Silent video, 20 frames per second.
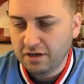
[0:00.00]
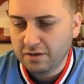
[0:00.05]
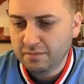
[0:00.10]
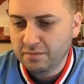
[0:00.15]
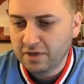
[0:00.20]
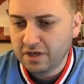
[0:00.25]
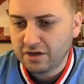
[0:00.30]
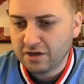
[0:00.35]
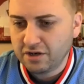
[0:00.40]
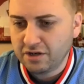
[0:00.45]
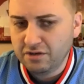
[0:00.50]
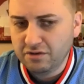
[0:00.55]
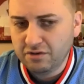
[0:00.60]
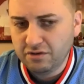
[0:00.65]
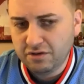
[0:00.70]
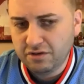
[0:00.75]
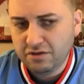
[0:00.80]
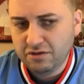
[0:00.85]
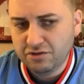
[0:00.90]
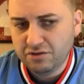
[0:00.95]
matter
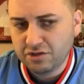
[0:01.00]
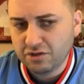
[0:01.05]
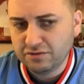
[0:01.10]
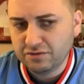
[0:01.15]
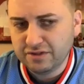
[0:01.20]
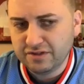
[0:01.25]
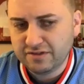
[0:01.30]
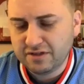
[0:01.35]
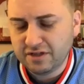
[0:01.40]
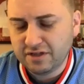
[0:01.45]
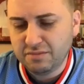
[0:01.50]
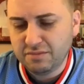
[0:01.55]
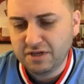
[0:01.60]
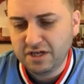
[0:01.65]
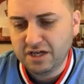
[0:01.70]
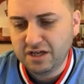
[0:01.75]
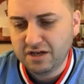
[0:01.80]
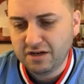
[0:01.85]
huge hole that's going to be,